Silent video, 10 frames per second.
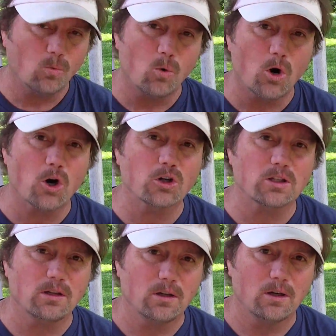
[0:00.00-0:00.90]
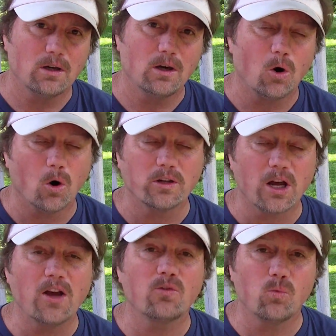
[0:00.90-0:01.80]
Worked, or
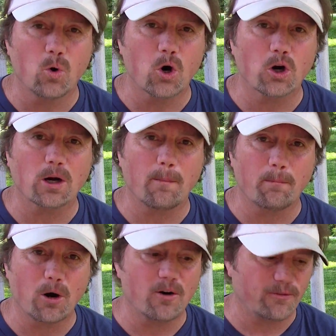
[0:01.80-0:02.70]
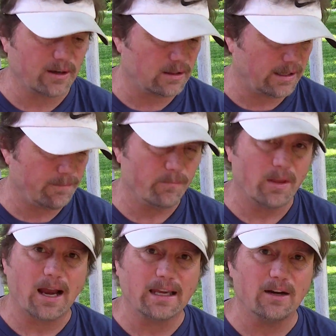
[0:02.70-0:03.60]
does work, perfectly.
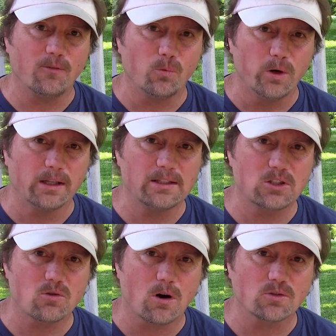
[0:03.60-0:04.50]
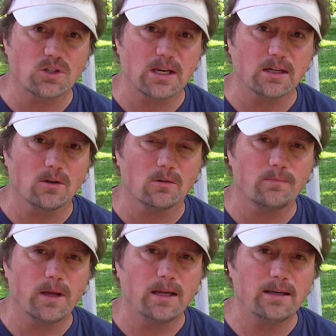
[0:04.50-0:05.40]
I get a really strong signal
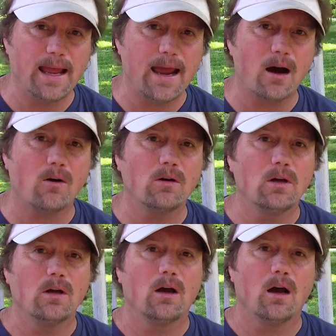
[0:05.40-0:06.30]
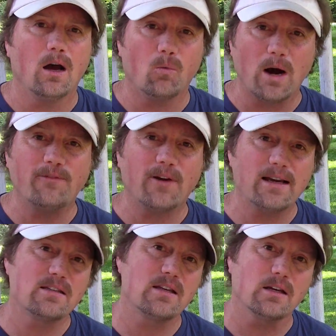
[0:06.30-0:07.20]
now, Wi-Fi
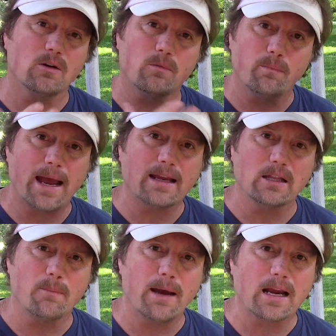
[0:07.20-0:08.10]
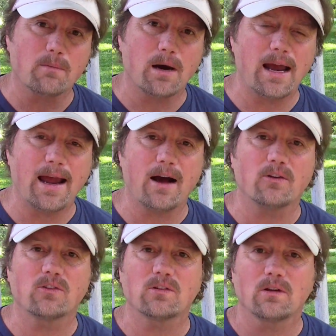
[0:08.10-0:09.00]
signal, back in the back of my
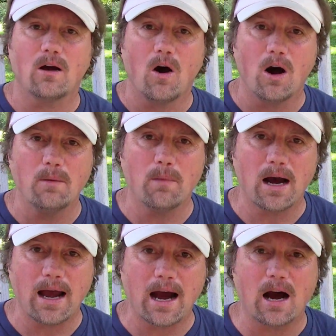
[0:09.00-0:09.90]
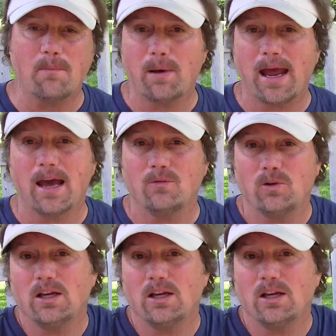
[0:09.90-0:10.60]
house on my iPad,